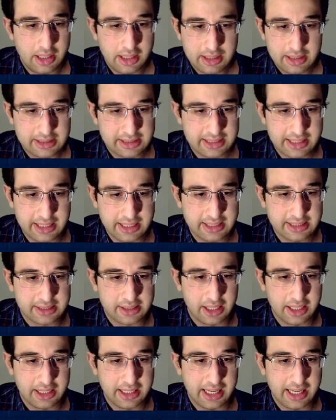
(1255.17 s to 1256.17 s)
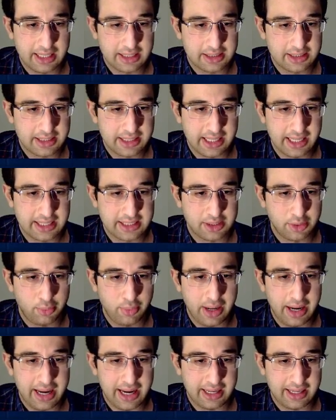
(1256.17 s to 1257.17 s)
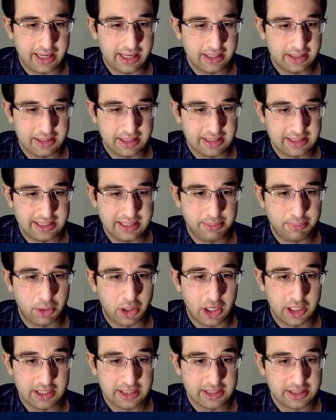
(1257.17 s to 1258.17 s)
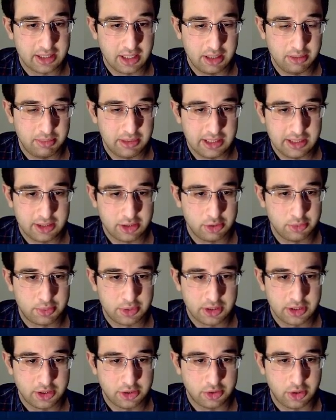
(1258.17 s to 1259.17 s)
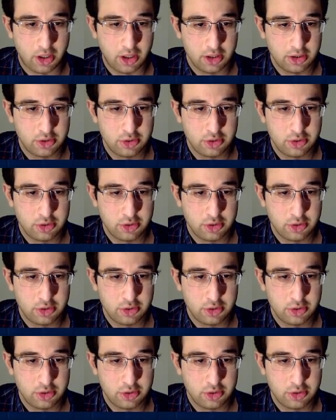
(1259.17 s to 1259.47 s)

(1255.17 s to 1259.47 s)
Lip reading: his king is going to get kicked away, and then the d pawn is going to be super strong.